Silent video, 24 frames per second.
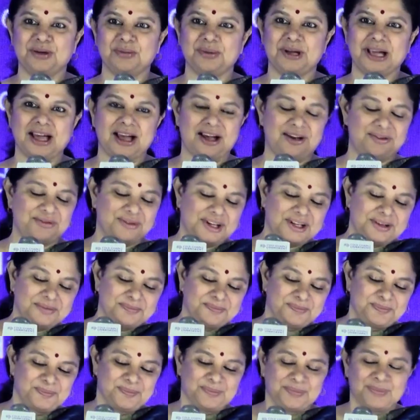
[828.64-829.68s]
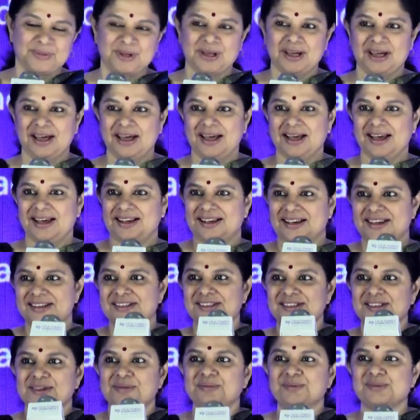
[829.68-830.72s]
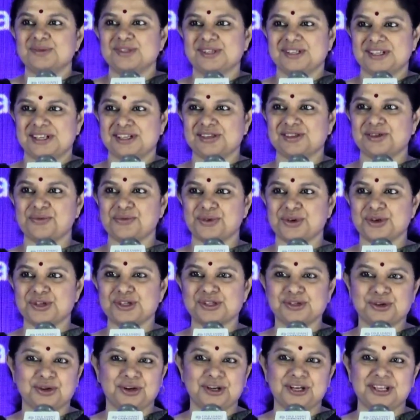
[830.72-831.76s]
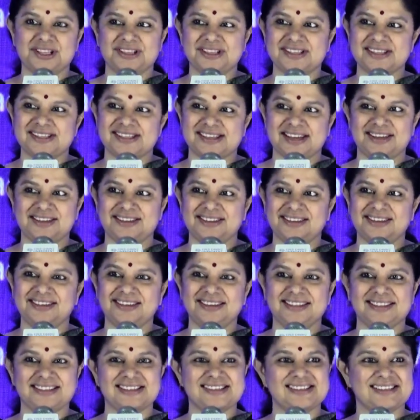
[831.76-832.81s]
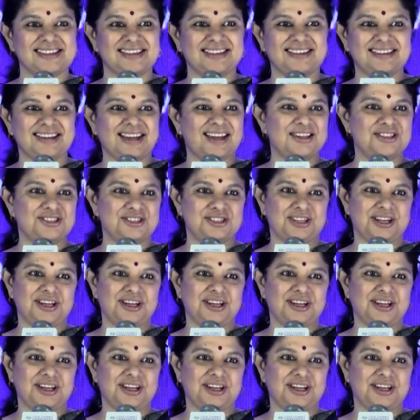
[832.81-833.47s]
commissioner giving an answer in front of everyone is a remarkable thing to happen because